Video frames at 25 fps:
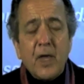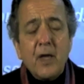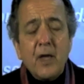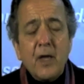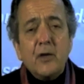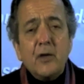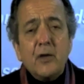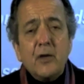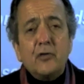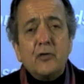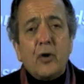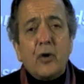
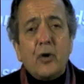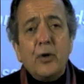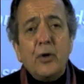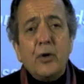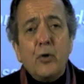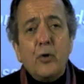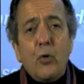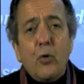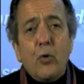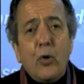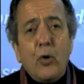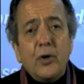So in
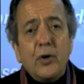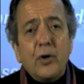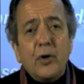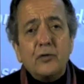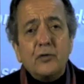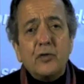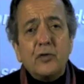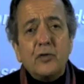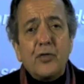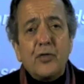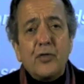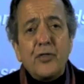order
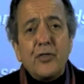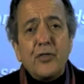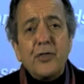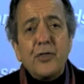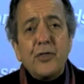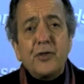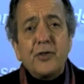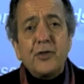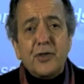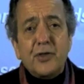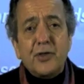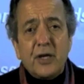to
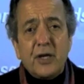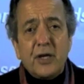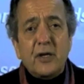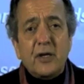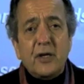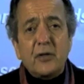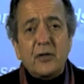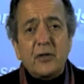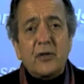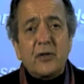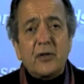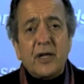think
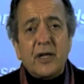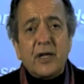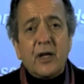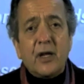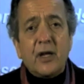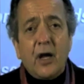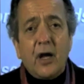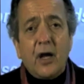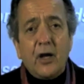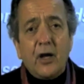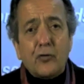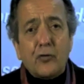like an
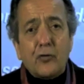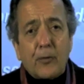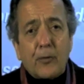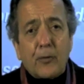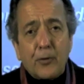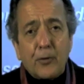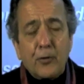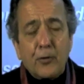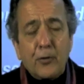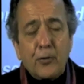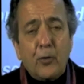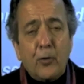
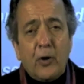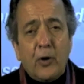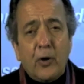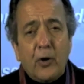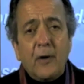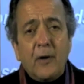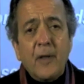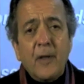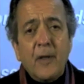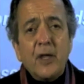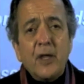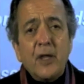entrepreneur,
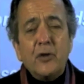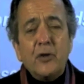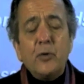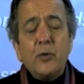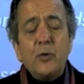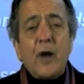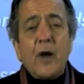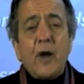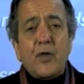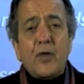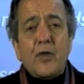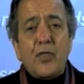you
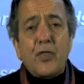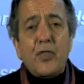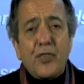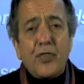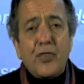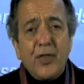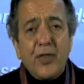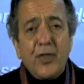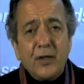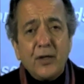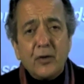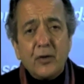have to
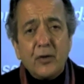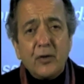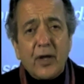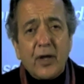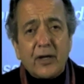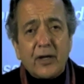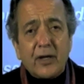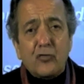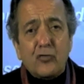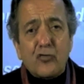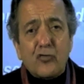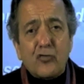think like
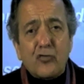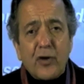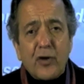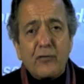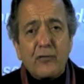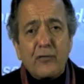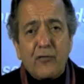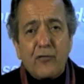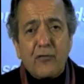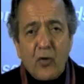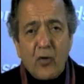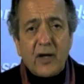a trend
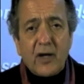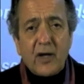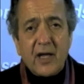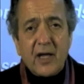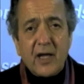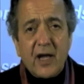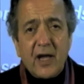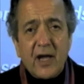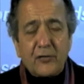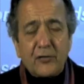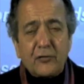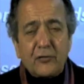
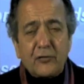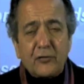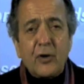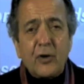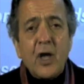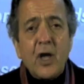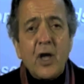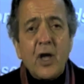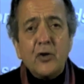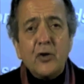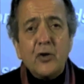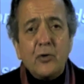forecaster.
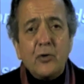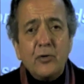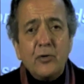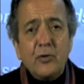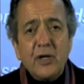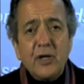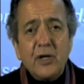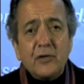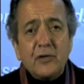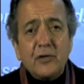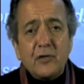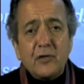You
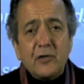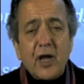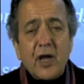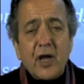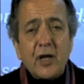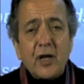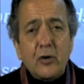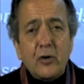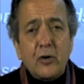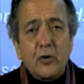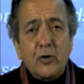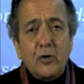need to take
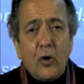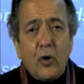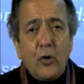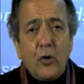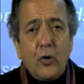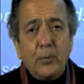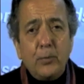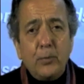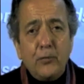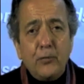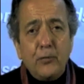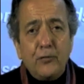a
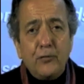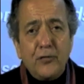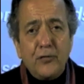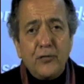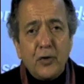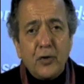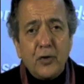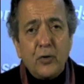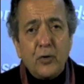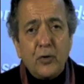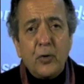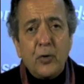global
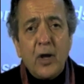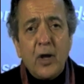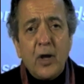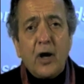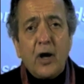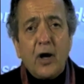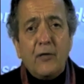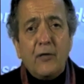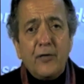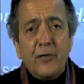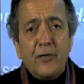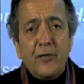view
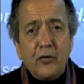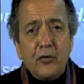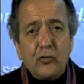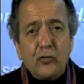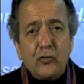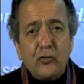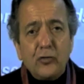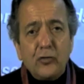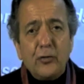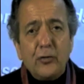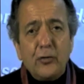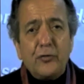of
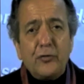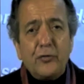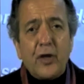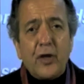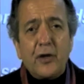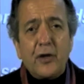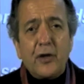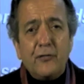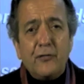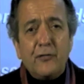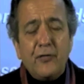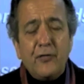issues
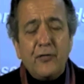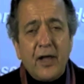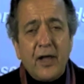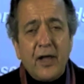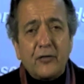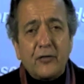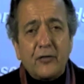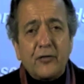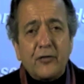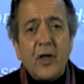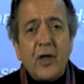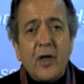and
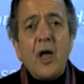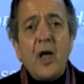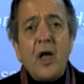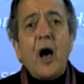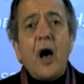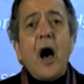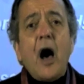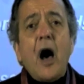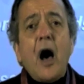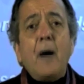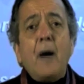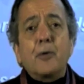events.
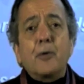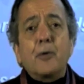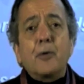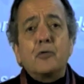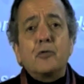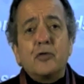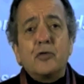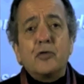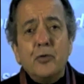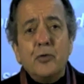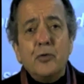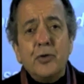
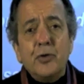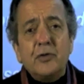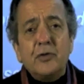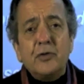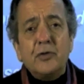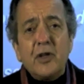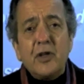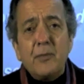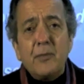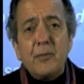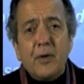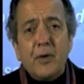
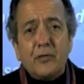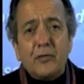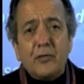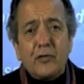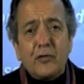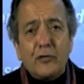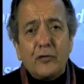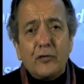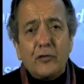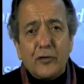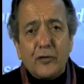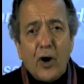Opportunity
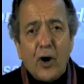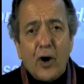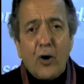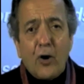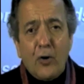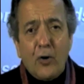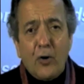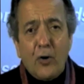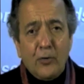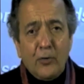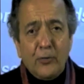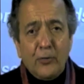misses
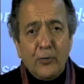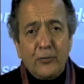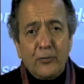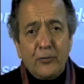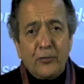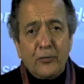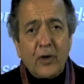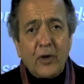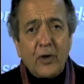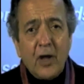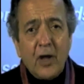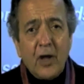
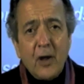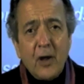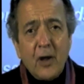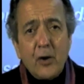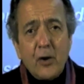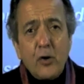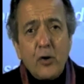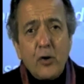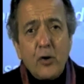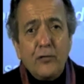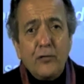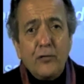those
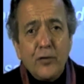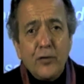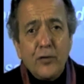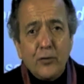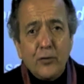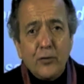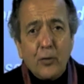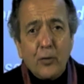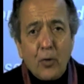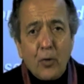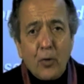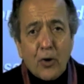who view
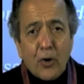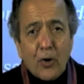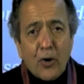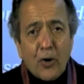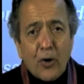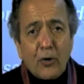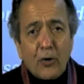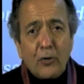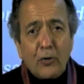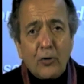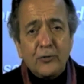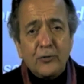the
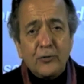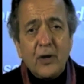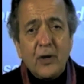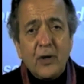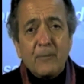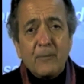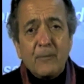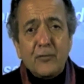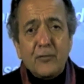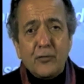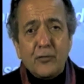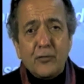world
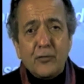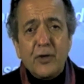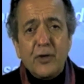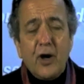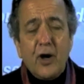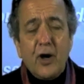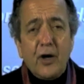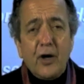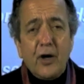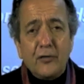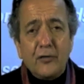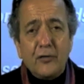through the
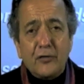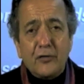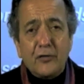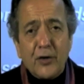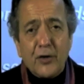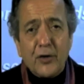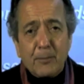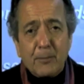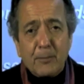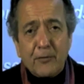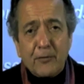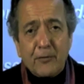eyes of
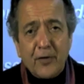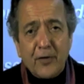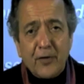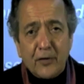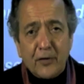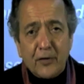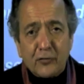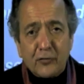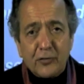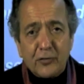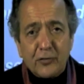their profession.